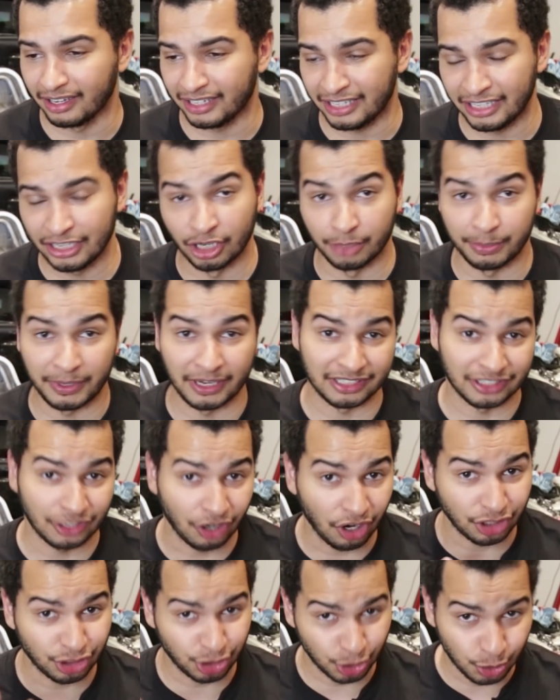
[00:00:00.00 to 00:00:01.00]
here, because
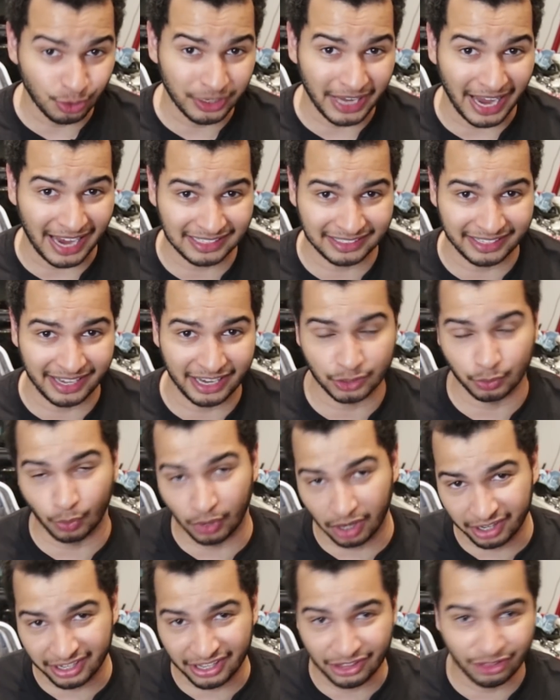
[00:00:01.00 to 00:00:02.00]
there are two gas tanks,
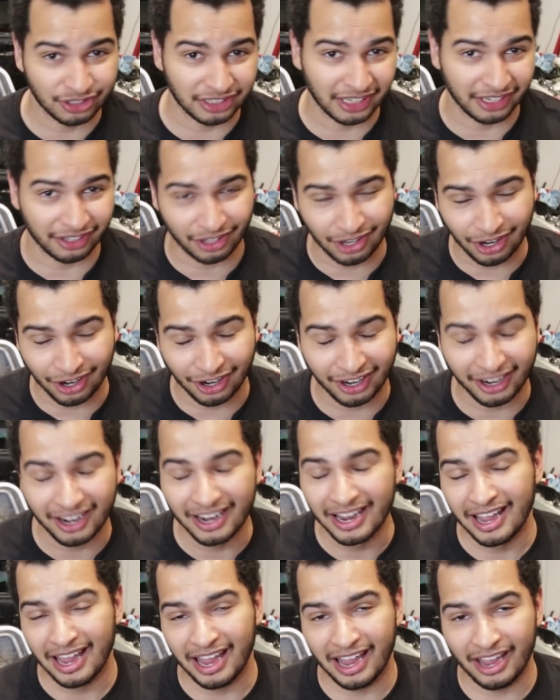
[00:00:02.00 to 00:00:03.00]
one on either side of the
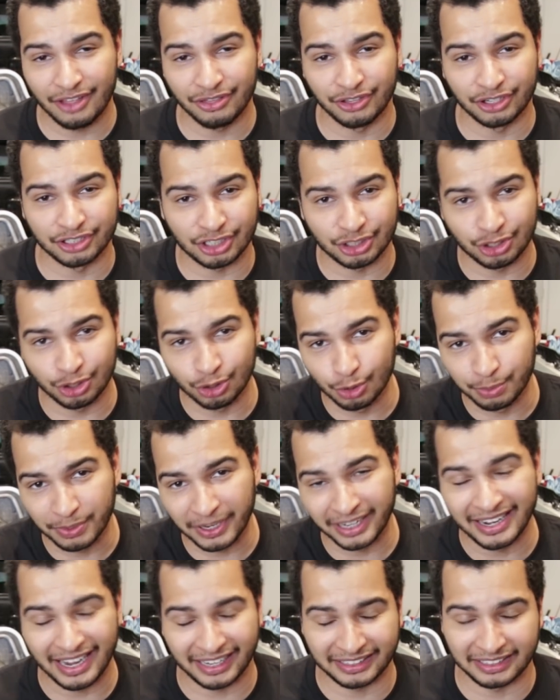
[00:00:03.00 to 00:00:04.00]
car, and there's a tube
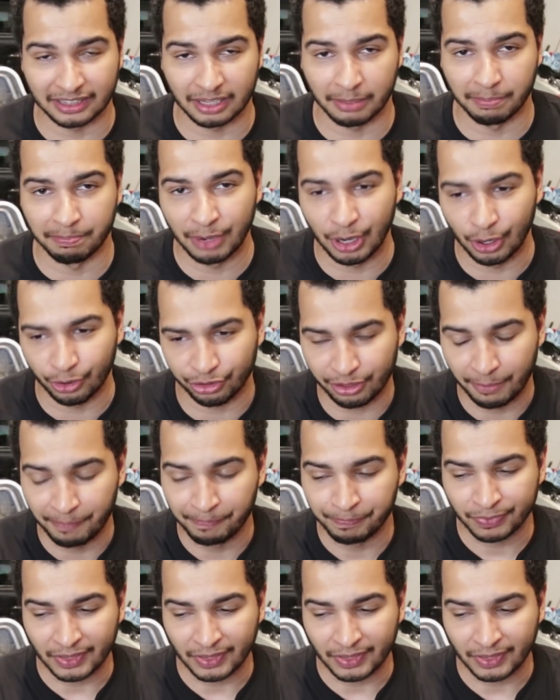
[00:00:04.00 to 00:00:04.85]
connecting them both.